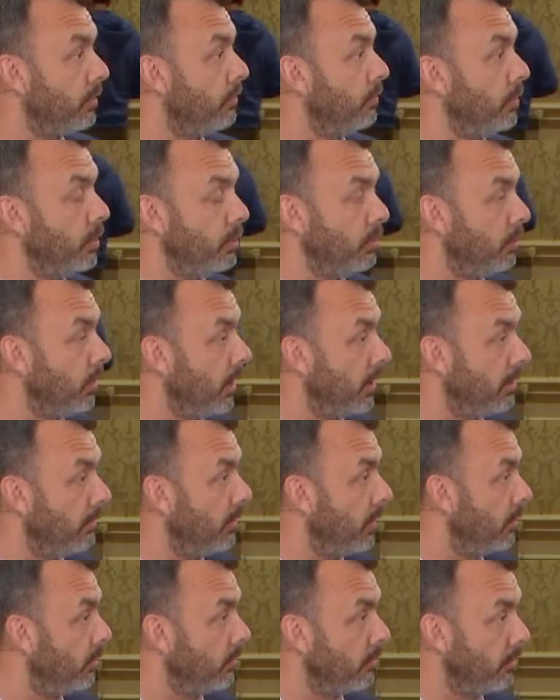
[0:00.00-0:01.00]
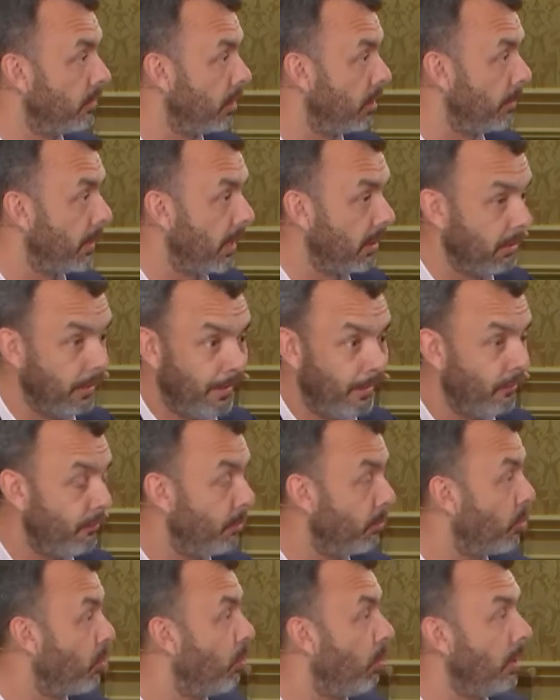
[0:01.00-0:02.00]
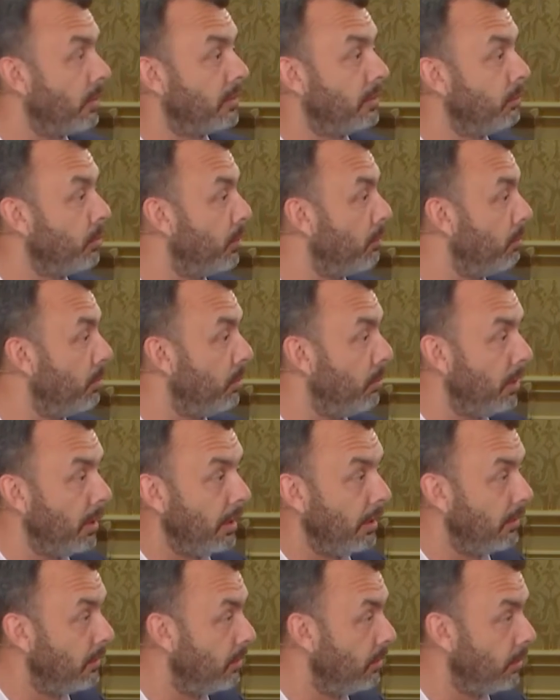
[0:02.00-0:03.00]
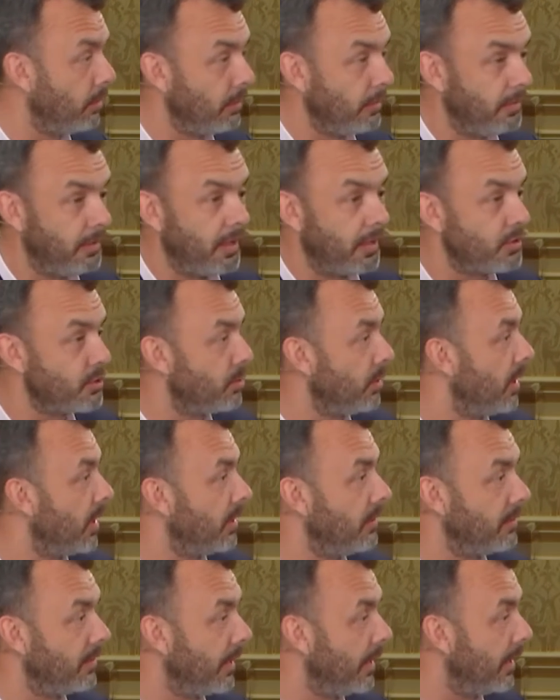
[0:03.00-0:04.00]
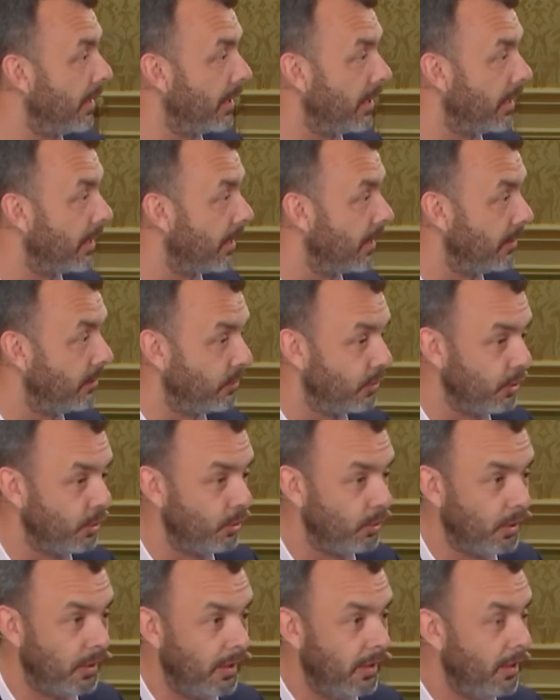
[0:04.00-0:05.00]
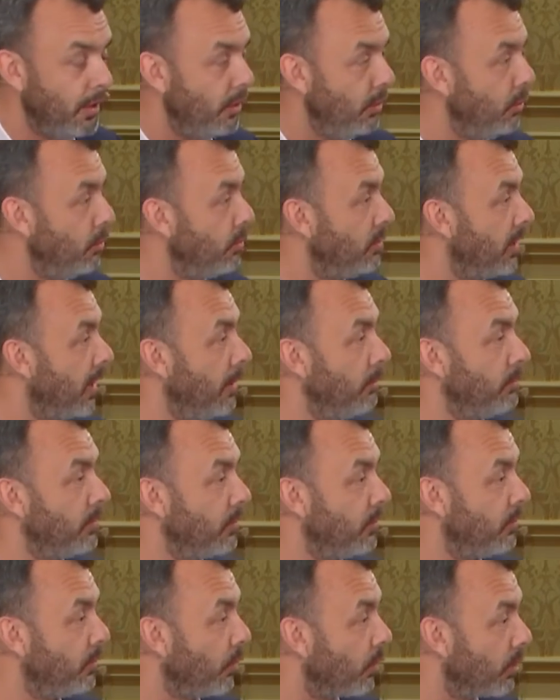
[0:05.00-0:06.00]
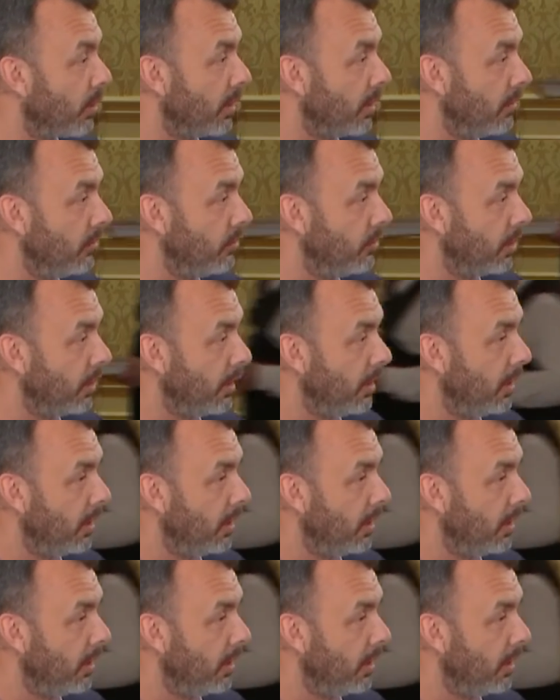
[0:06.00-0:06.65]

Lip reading: of new innovations come out, from quantum computing to contextualized AI to new types of storage,